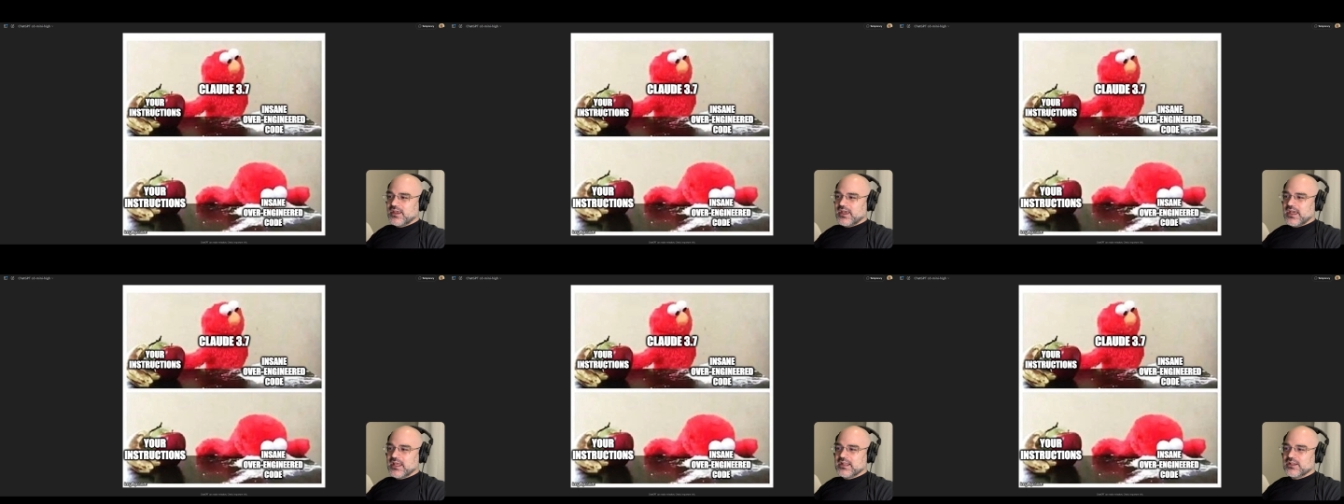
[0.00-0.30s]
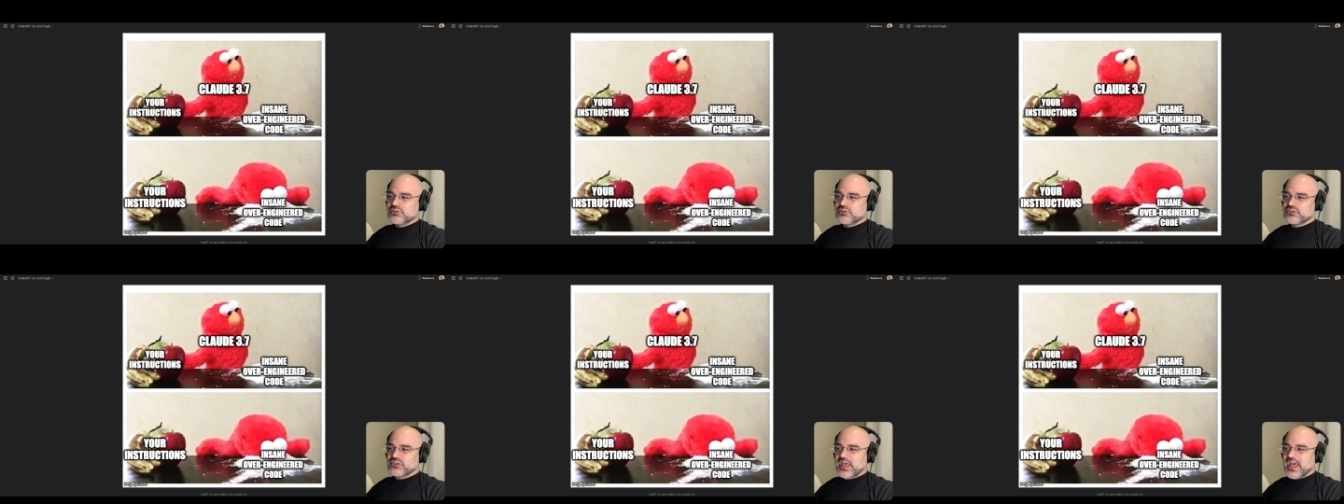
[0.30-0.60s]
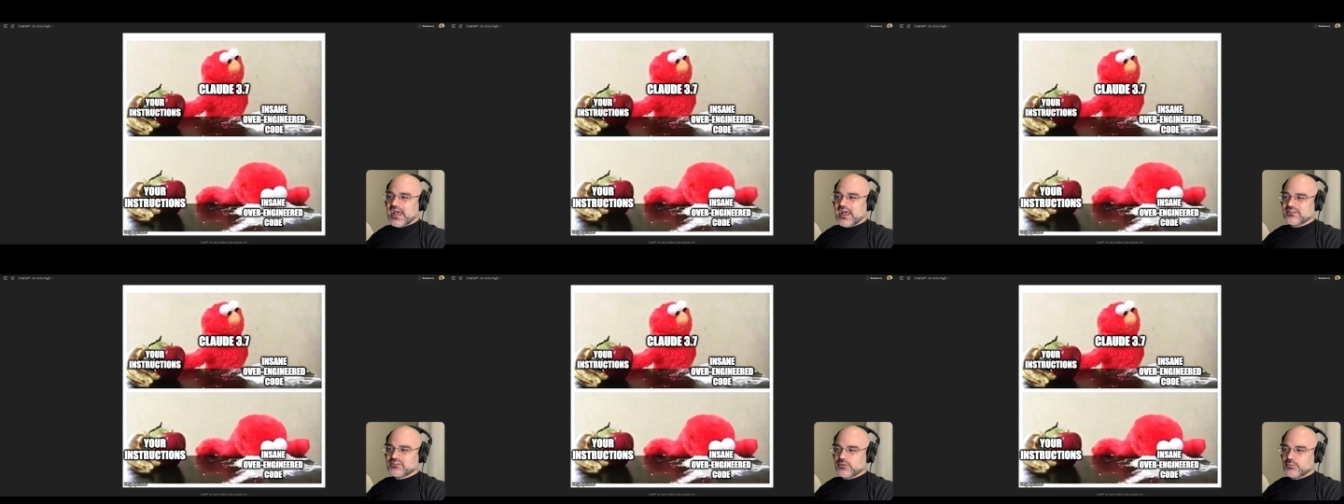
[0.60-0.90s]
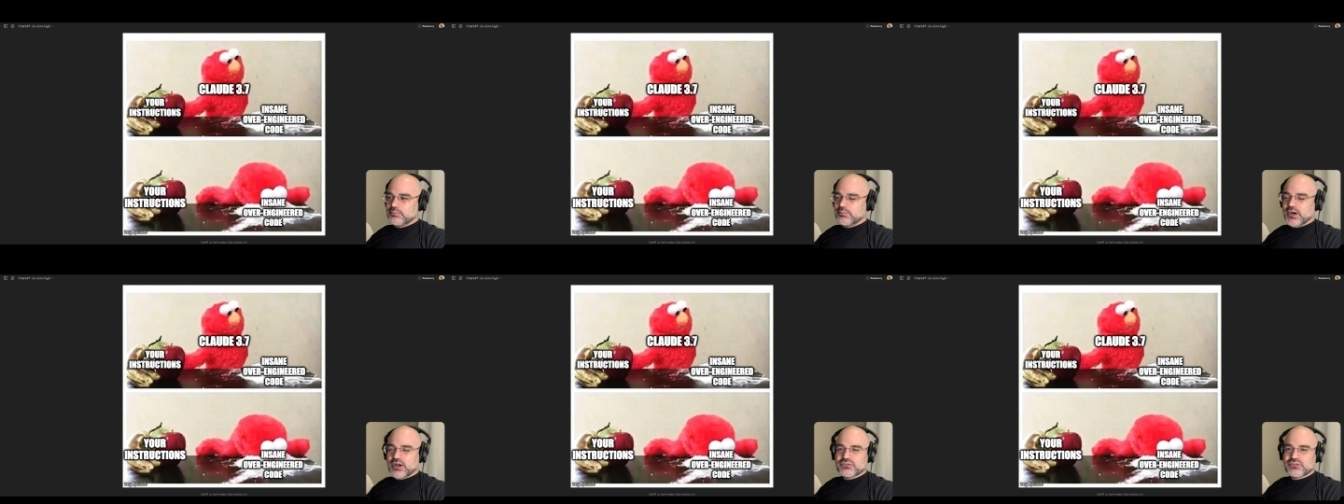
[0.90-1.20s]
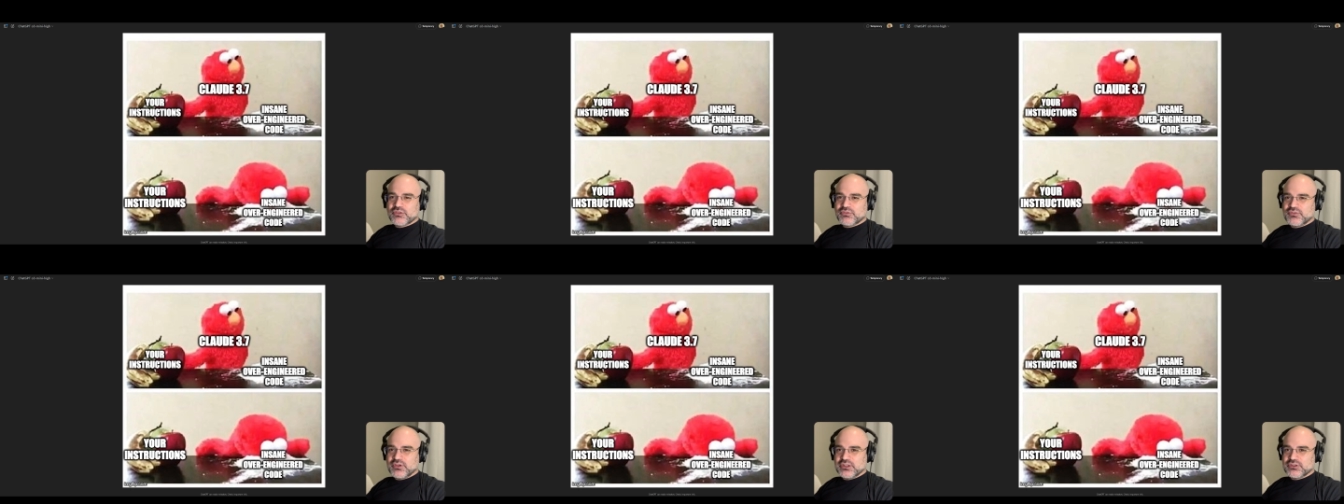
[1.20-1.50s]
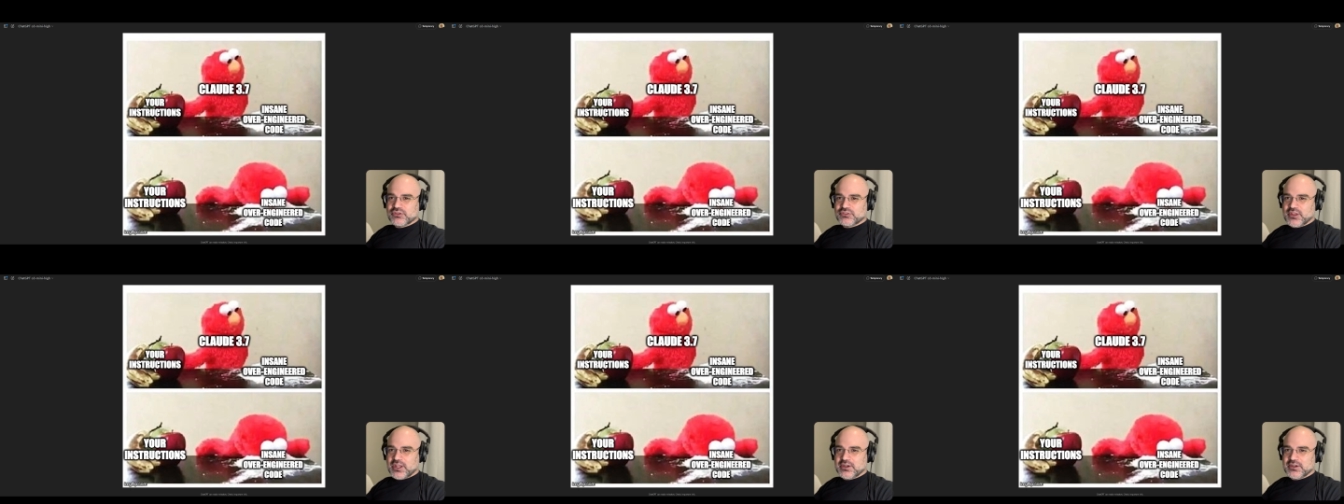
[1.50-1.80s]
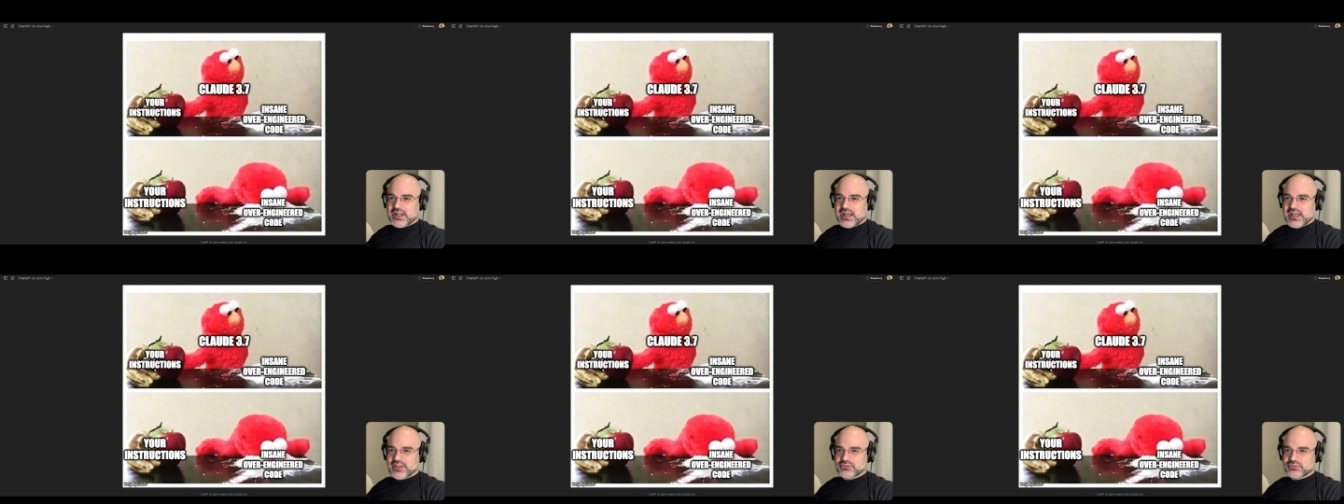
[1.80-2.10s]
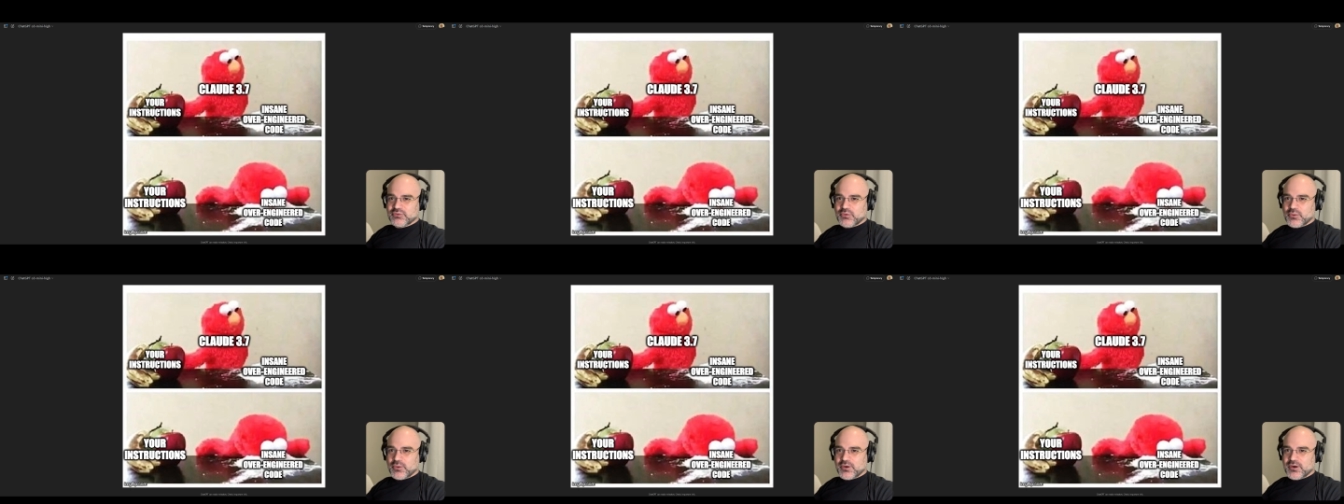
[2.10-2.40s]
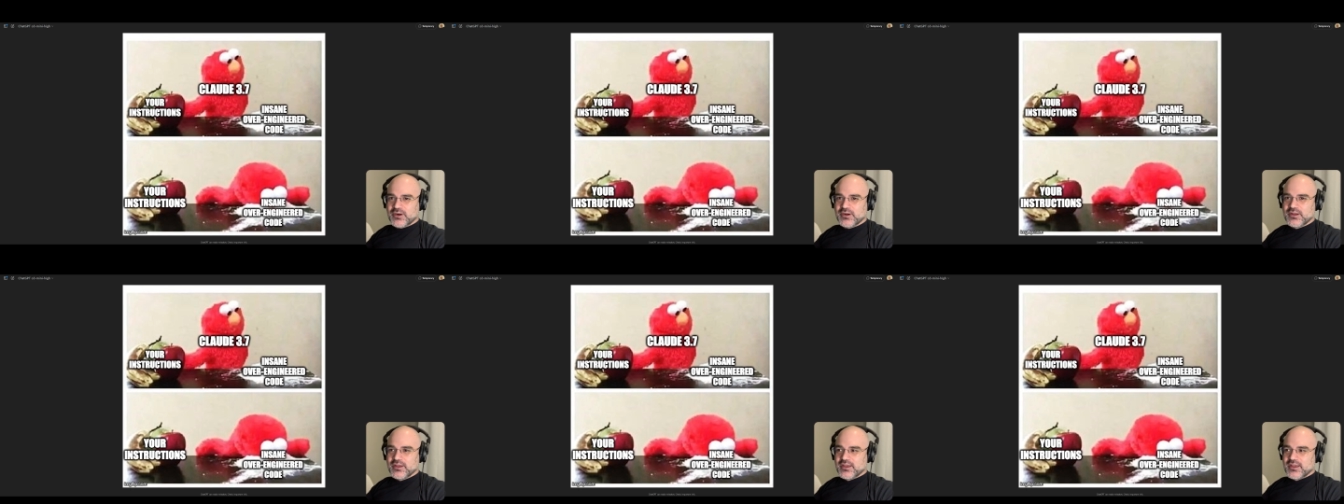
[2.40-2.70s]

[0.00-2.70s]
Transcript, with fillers: And it just adds a bunch of features I didn't ask for.